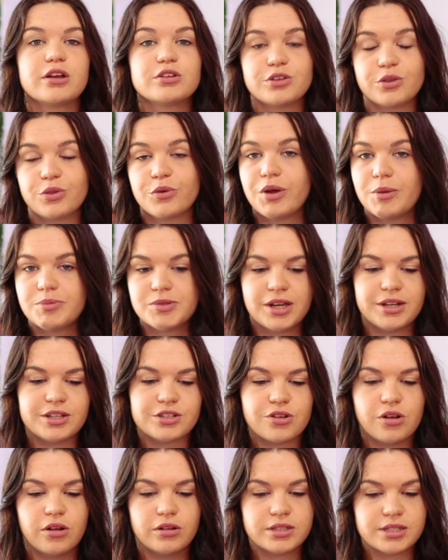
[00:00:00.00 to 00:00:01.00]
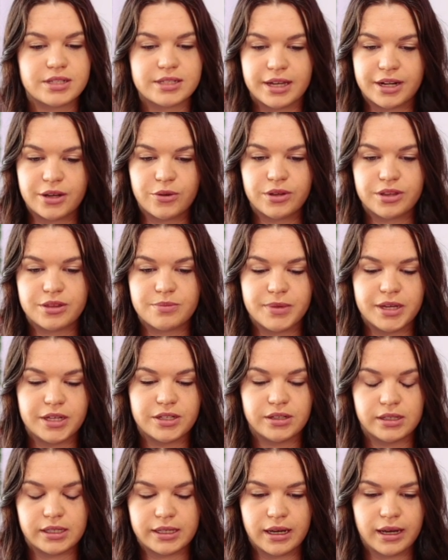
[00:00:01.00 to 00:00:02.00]
So the website is called
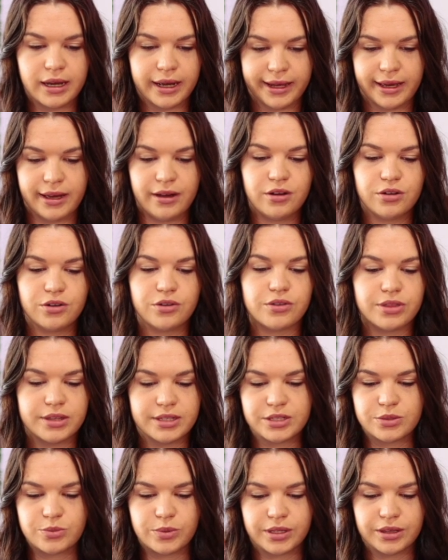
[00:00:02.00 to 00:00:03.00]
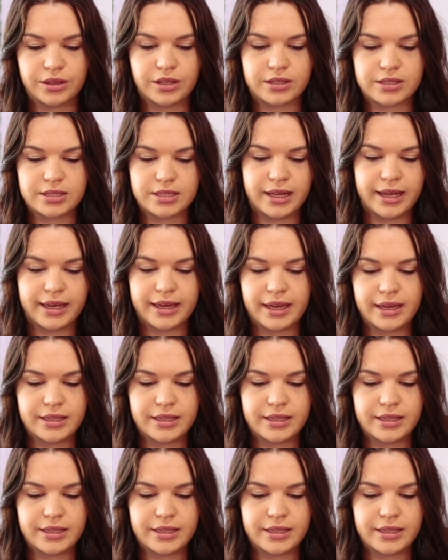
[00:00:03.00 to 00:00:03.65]
studywithme.io. This is what it looks like.